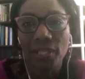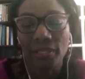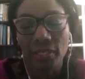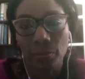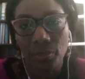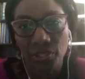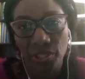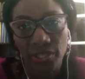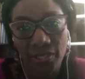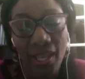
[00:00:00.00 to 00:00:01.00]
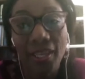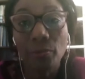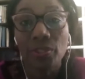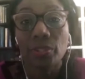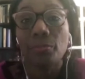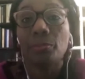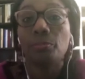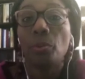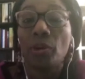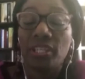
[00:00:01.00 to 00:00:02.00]
of building the bridges, I was
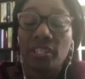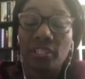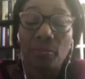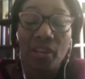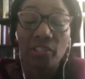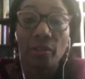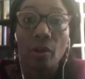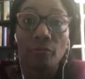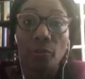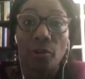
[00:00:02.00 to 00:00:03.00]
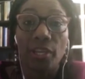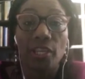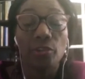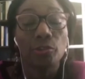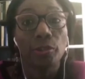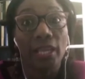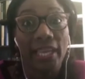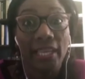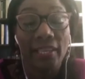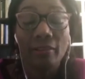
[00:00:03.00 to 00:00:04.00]
appointed special envoy in
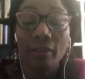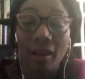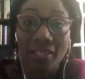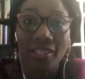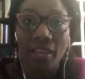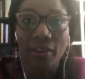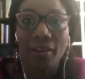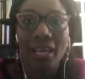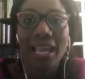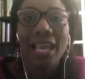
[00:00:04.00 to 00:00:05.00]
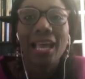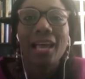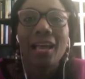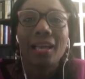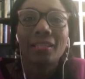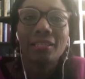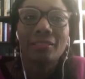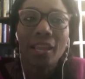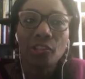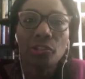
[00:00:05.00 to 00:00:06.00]
July last year, and
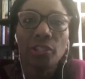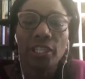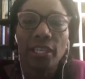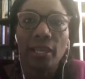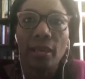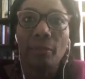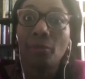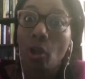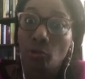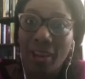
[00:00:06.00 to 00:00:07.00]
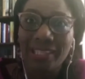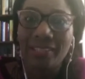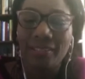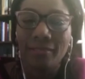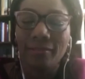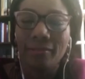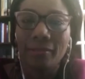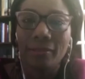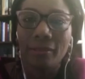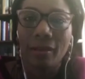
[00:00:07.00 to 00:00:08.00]
essentially, I'm non-resident
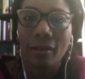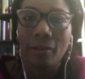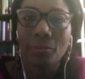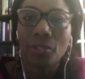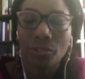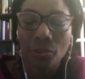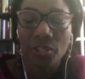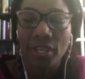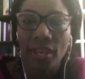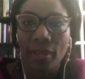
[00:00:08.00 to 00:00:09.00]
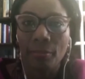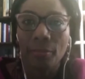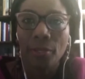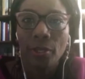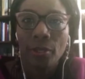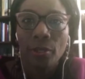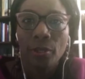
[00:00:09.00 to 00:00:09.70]
to Suriname.